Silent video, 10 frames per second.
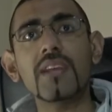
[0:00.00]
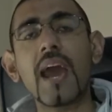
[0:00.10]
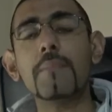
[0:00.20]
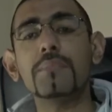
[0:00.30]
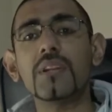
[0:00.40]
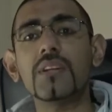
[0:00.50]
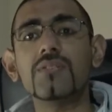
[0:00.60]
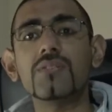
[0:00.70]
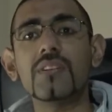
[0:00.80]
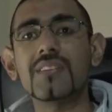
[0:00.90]

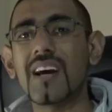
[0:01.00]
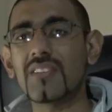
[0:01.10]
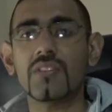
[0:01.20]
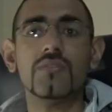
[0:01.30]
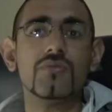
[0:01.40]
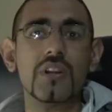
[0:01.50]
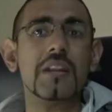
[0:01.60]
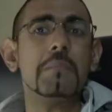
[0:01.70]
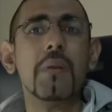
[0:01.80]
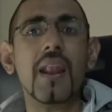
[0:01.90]
happiness doesn't
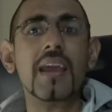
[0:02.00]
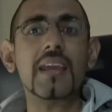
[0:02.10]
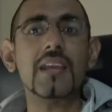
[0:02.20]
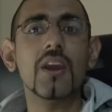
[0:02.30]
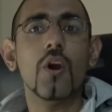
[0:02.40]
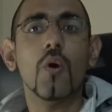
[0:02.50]
really play